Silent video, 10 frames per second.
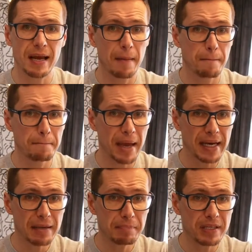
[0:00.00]

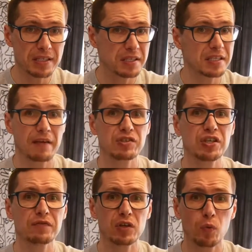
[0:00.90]
Many businesses have
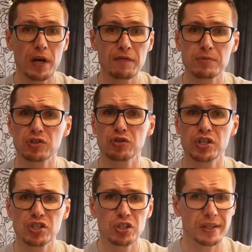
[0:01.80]
shifted away from the
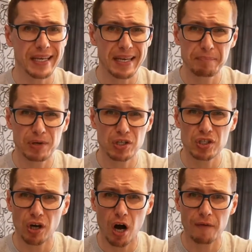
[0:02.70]
traditional in-person
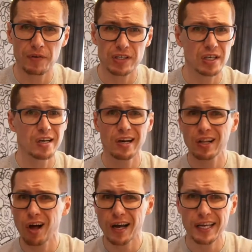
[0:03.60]
office,
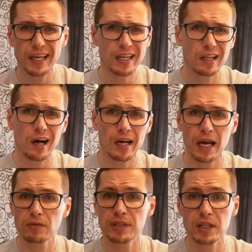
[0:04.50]
clock in, clock
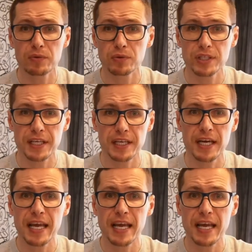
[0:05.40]
out daily routine,